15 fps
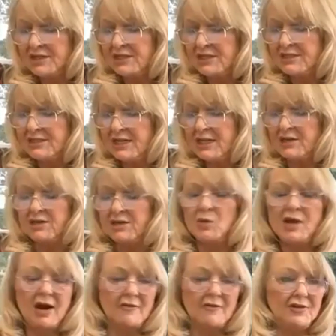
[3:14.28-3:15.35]
Telling you, we
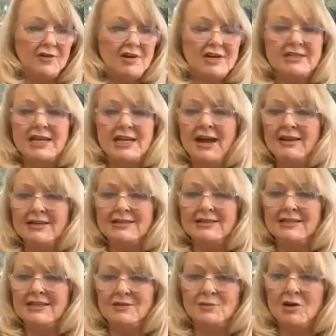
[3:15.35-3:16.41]
are very
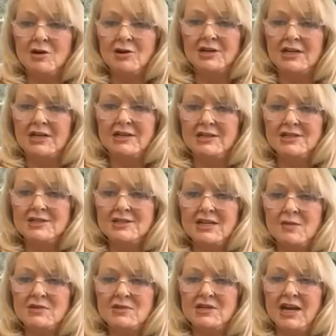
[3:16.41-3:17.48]
talented in marketing. It just
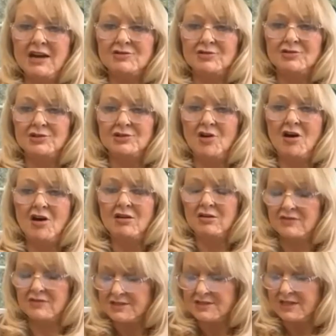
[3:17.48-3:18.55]
comes natural to all of
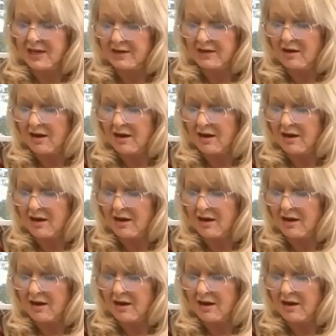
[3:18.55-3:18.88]
us, thank God.